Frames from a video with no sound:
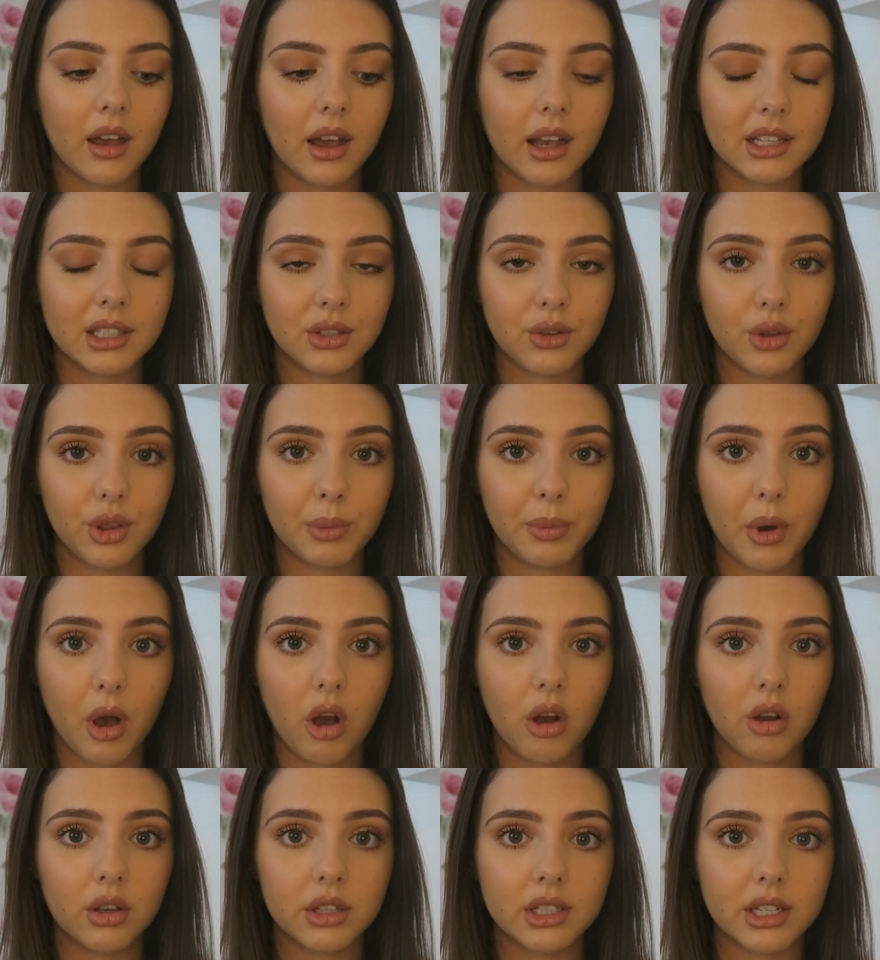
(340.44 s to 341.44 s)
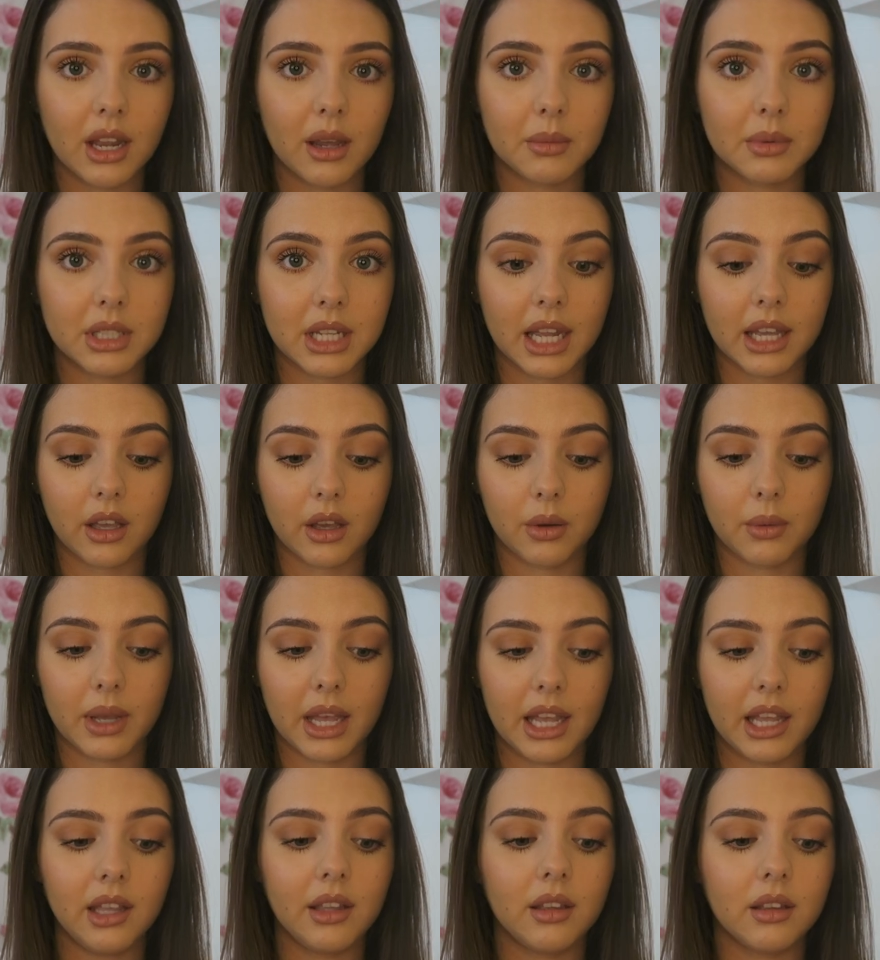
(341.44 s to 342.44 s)
I saw the box and I was like,
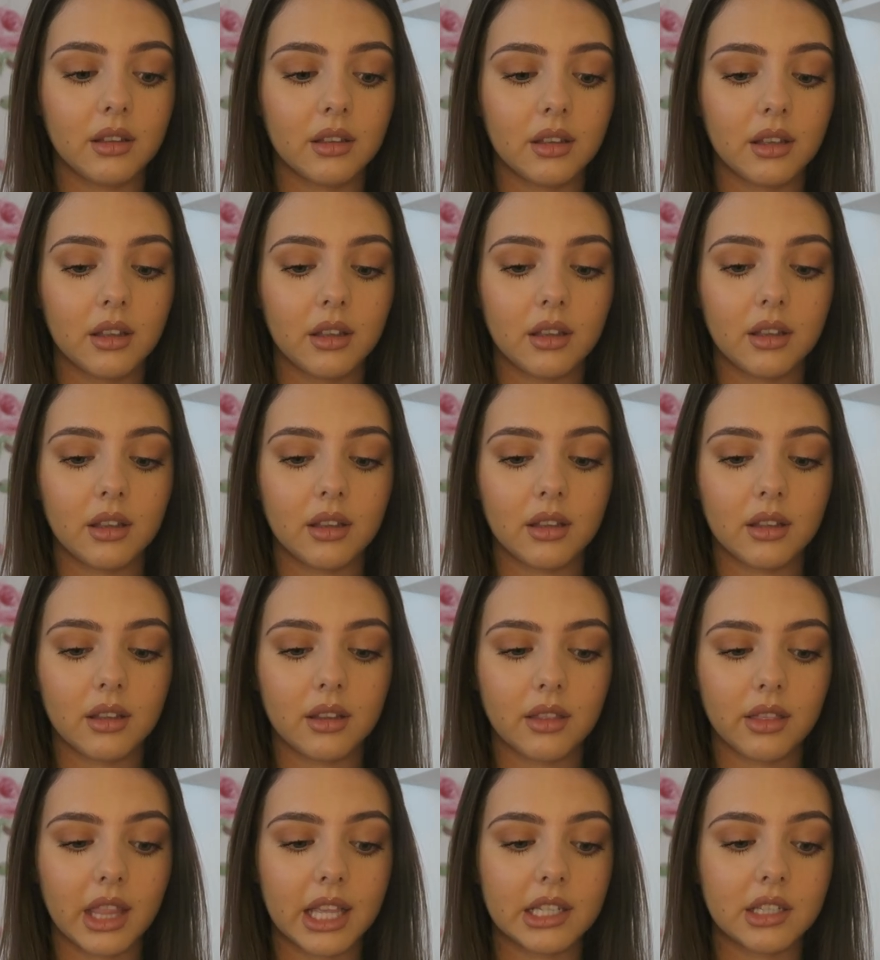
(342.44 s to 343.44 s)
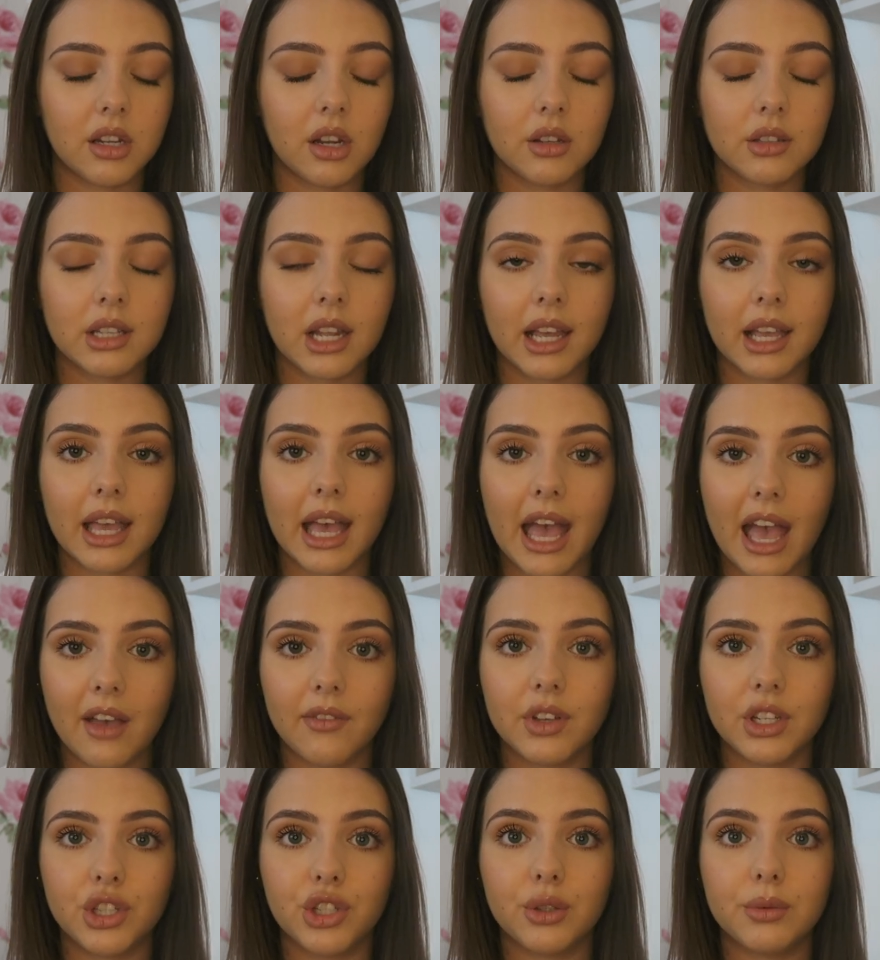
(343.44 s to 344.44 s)
okay, this looks like a
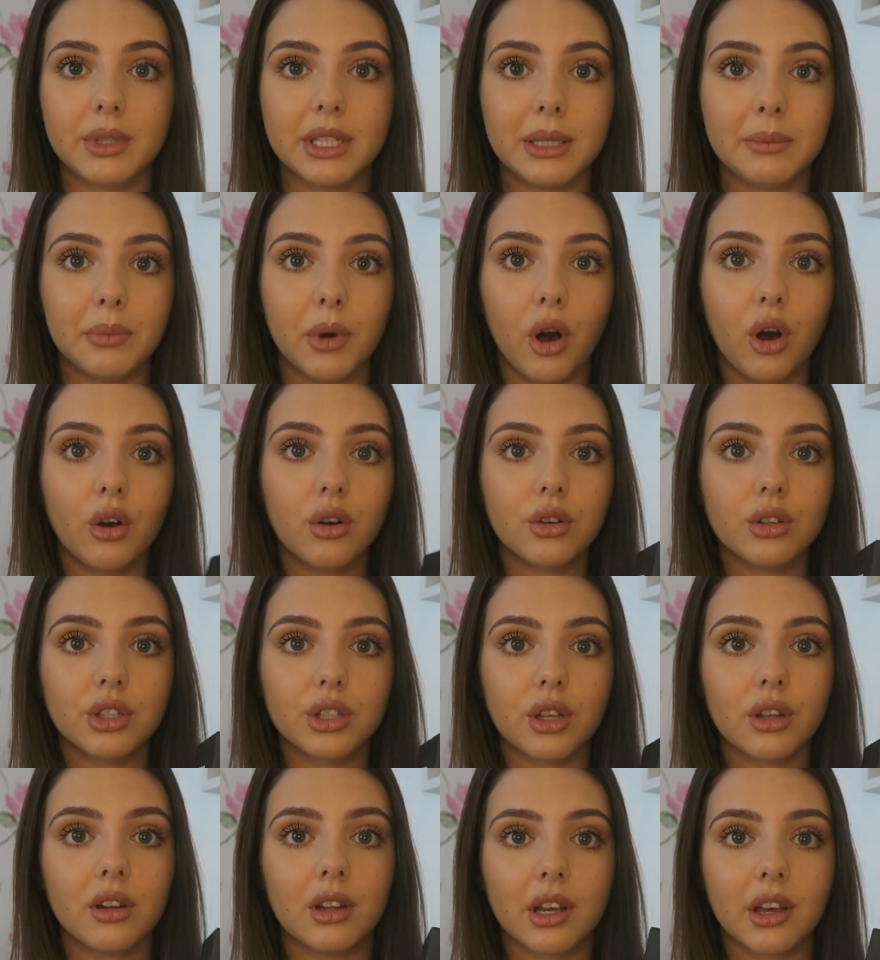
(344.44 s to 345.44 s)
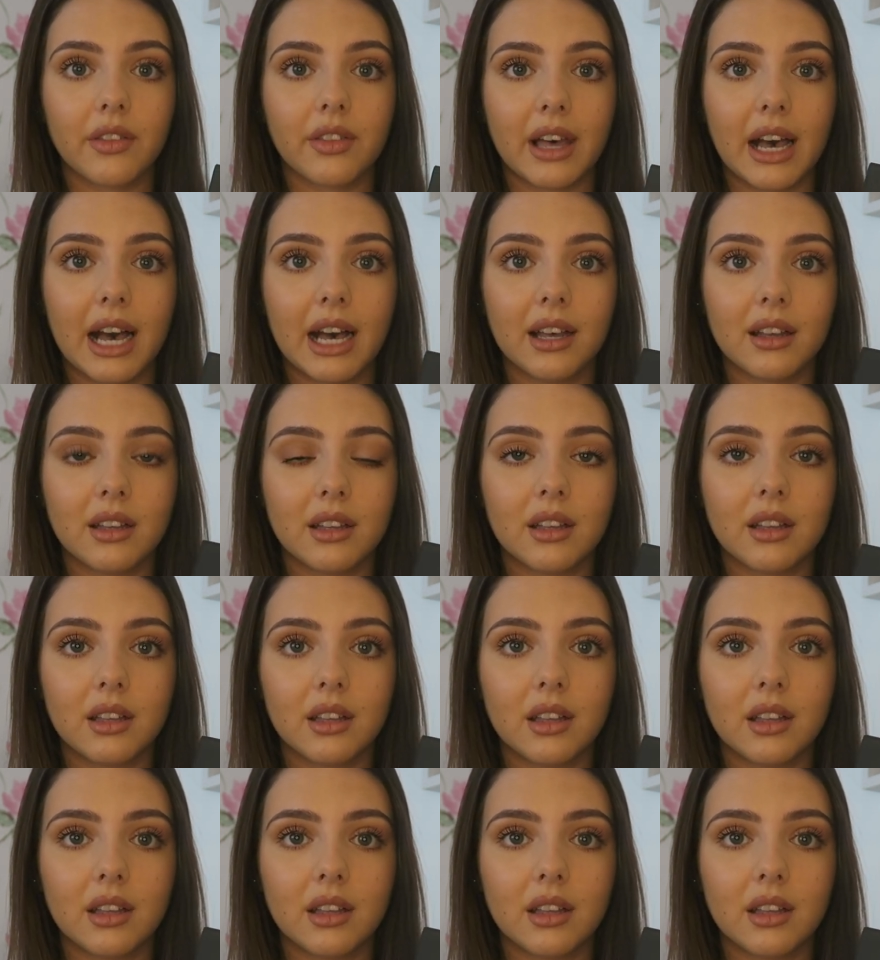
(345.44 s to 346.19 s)
heavy duty box. Look at that.